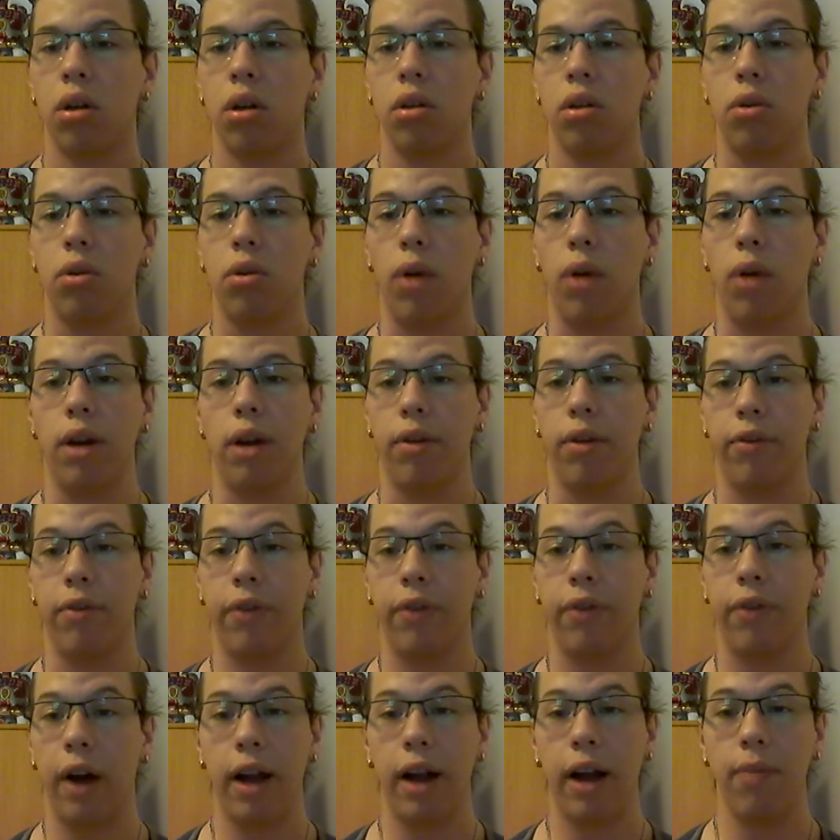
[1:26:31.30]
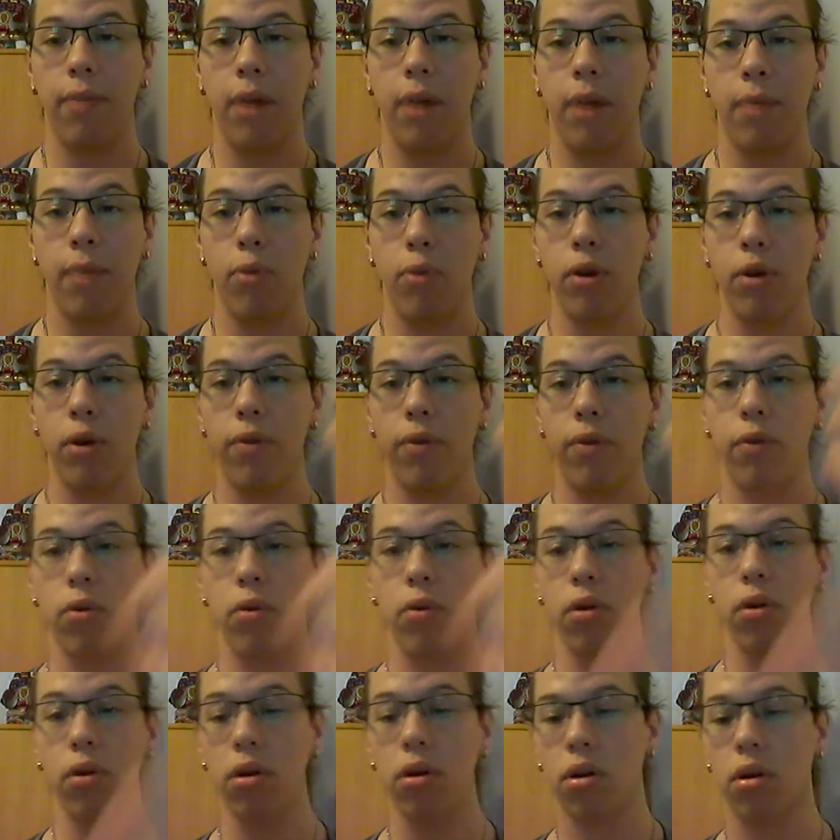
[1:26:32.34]
Do I divide by
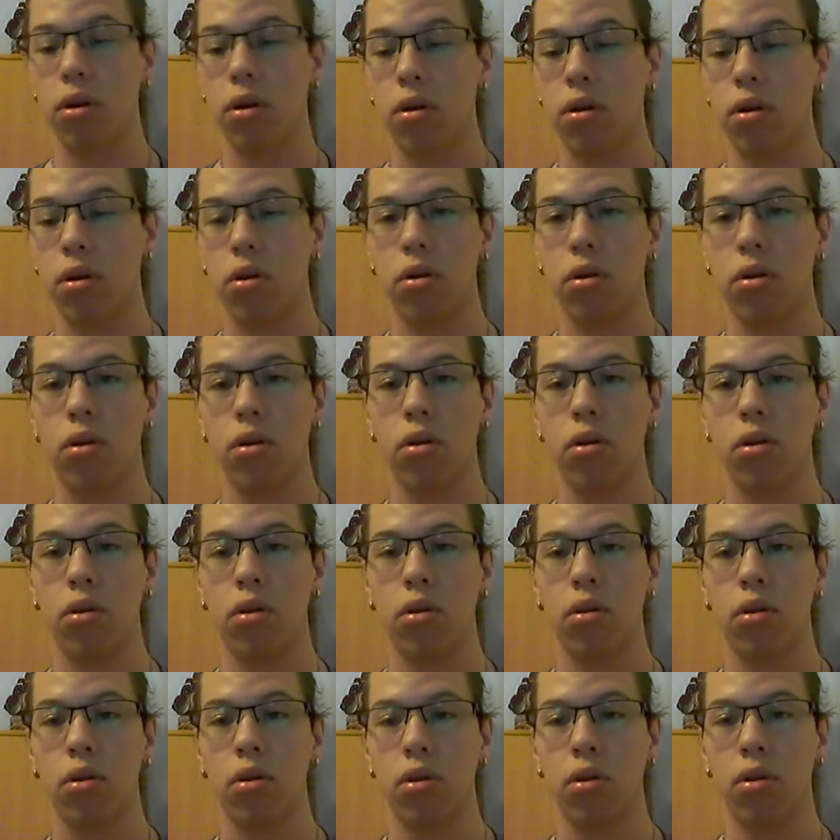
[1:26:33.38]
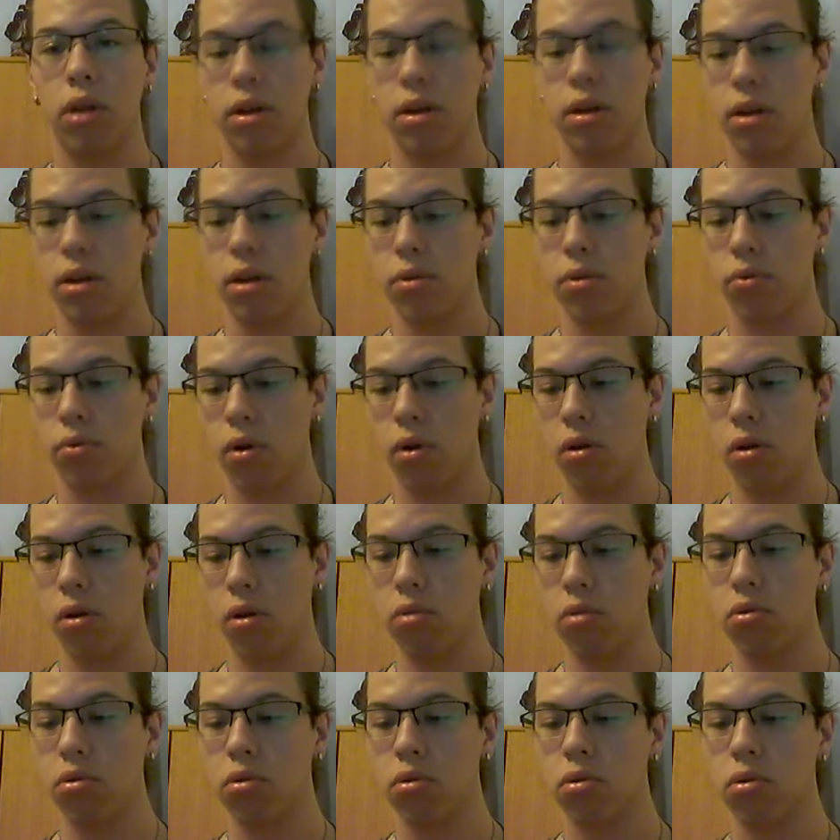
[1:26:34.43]
0.4? That sounds
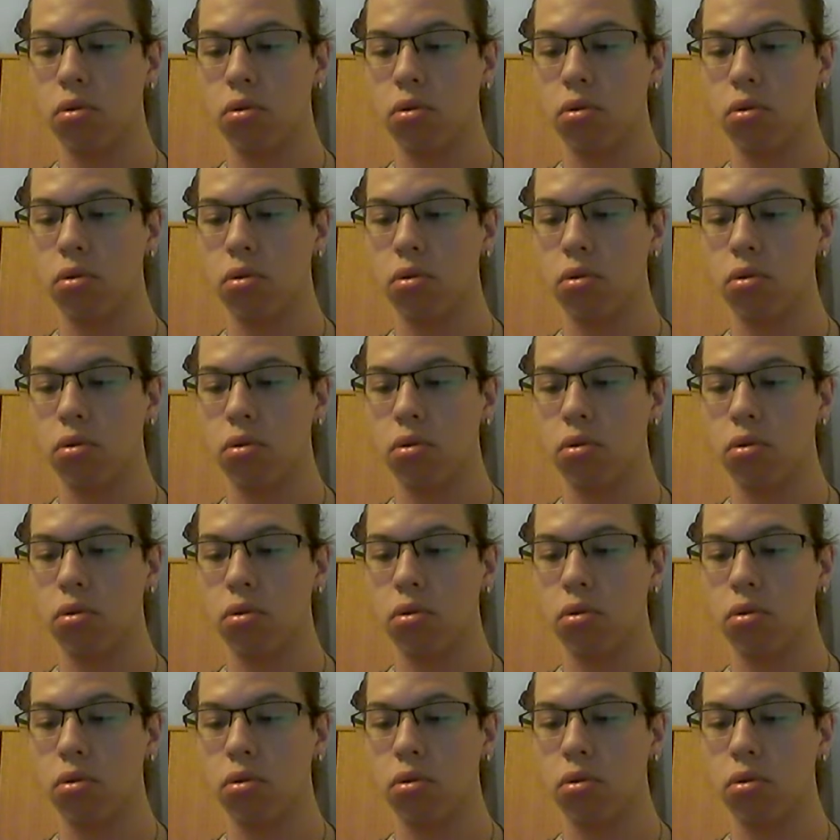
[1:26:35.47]
wrong.